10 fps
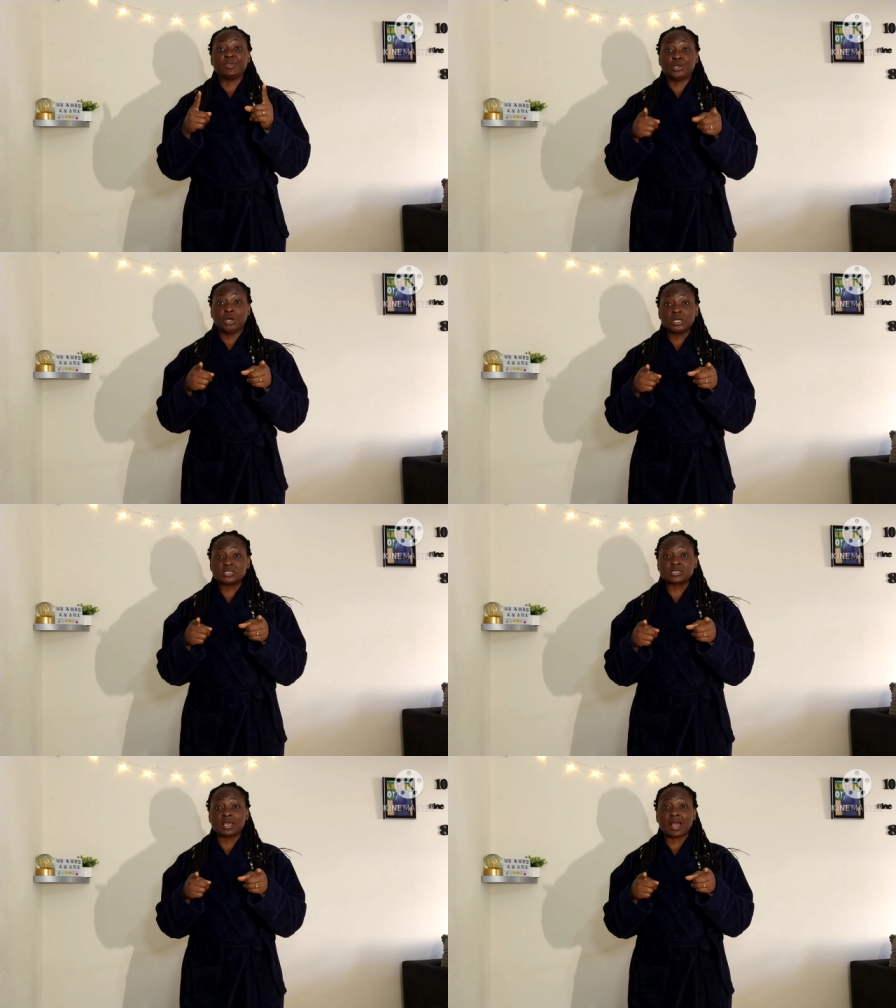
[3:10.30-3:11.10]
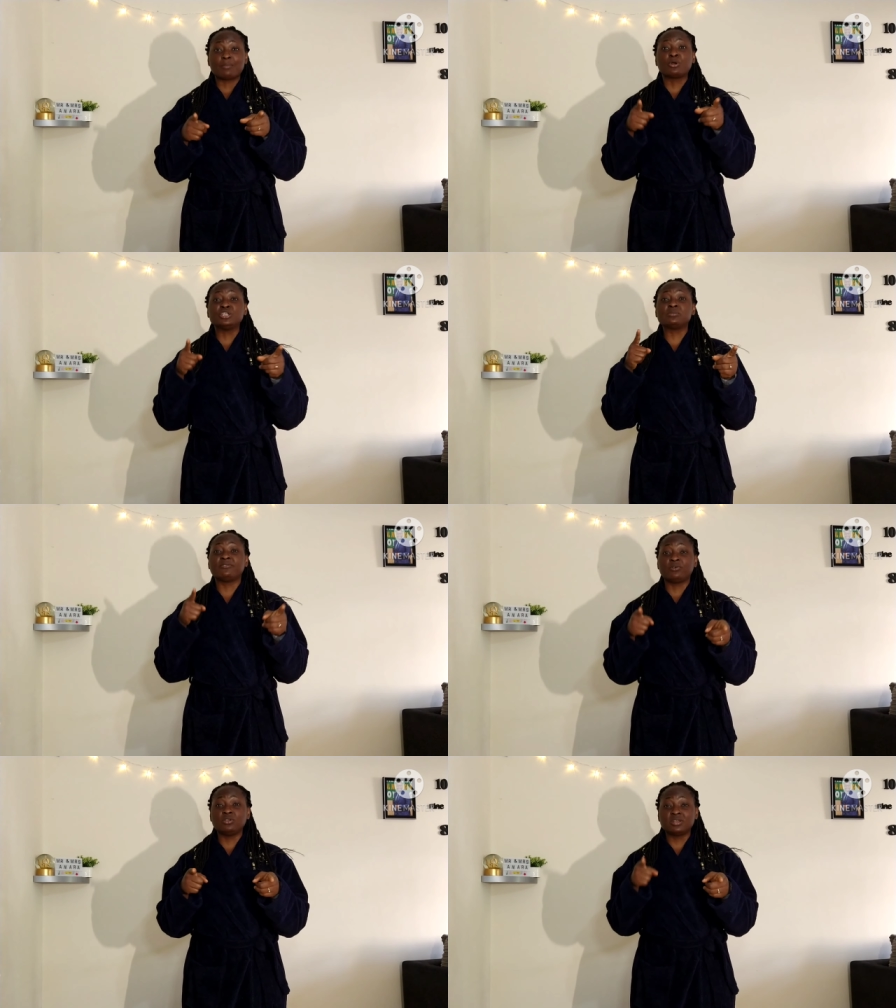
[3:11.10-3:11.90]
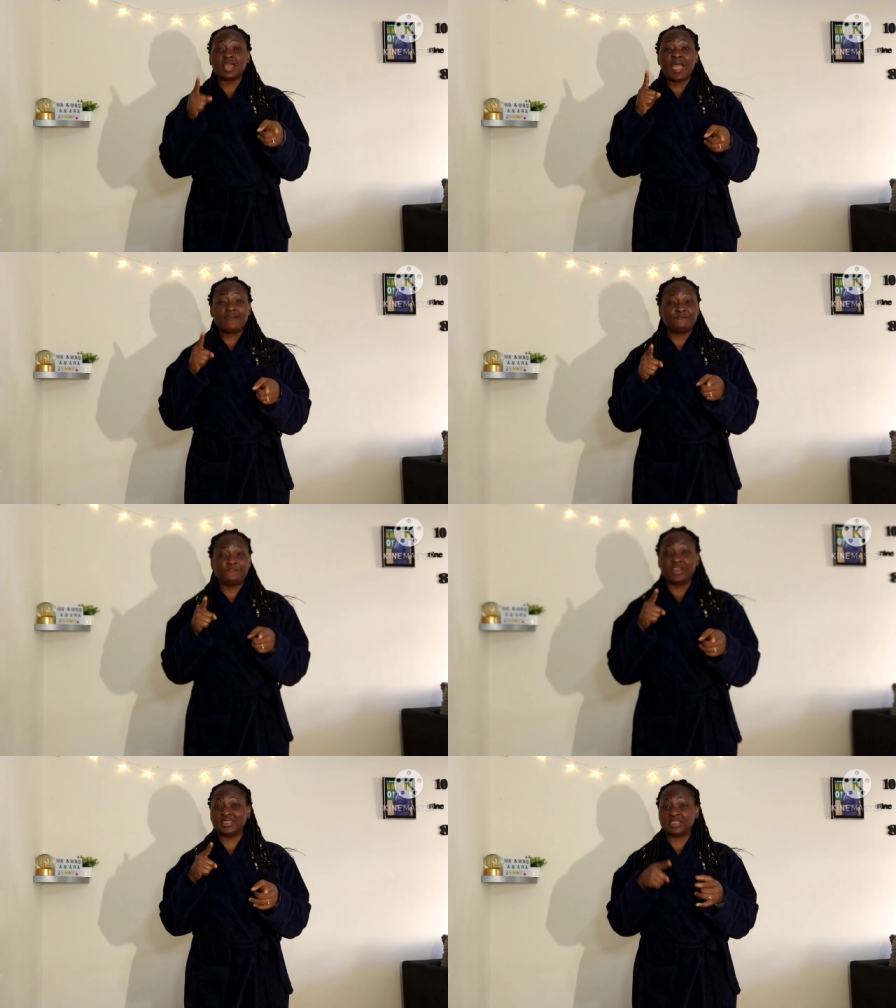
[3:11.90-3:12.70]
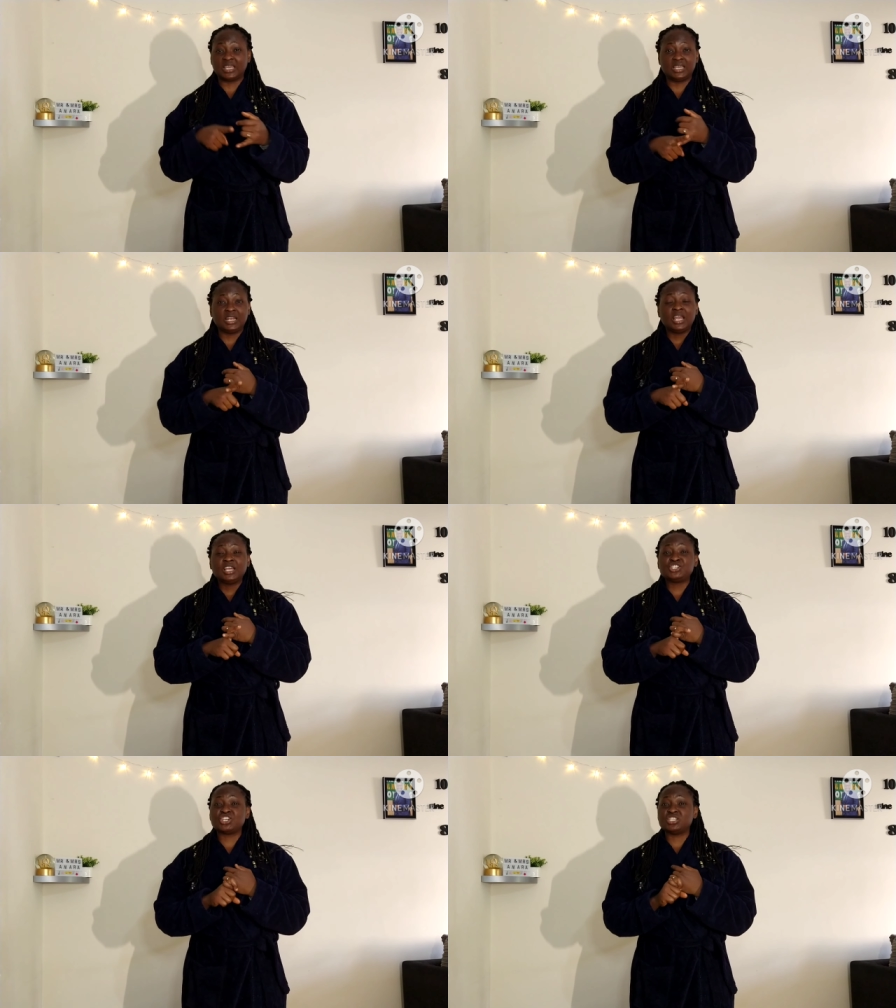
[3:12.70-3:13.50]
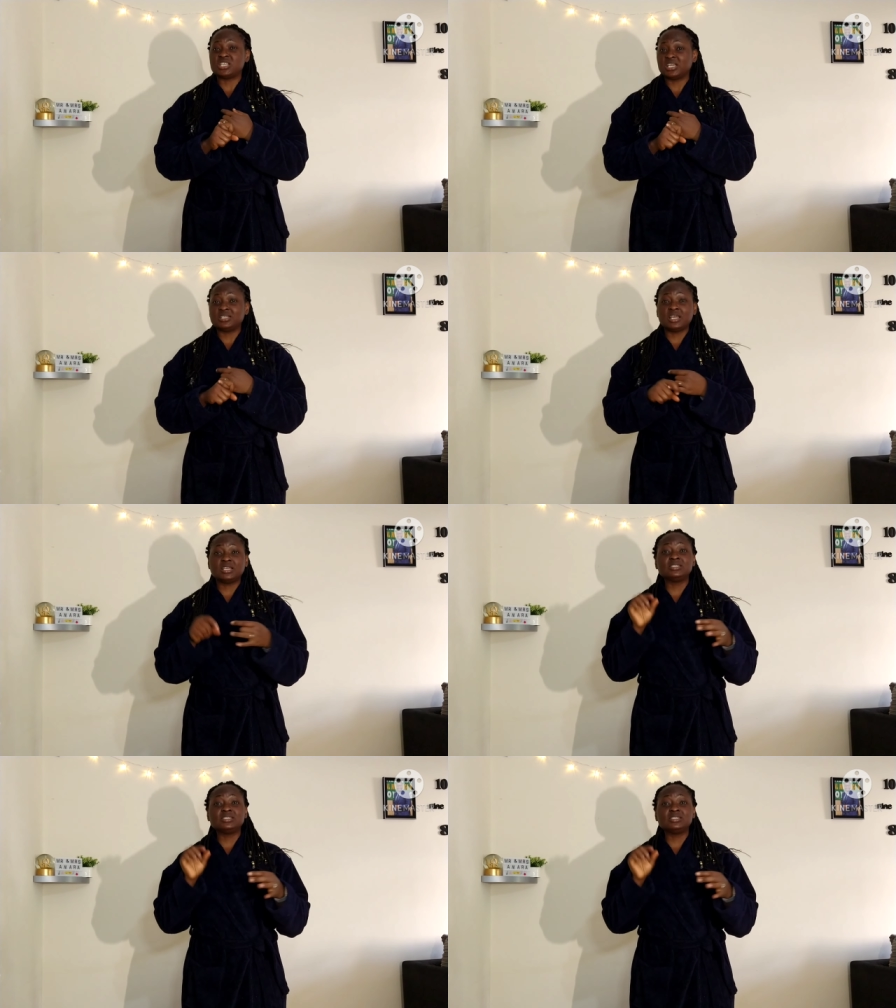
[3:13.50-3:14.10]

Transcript: because I'm going to be following everything she did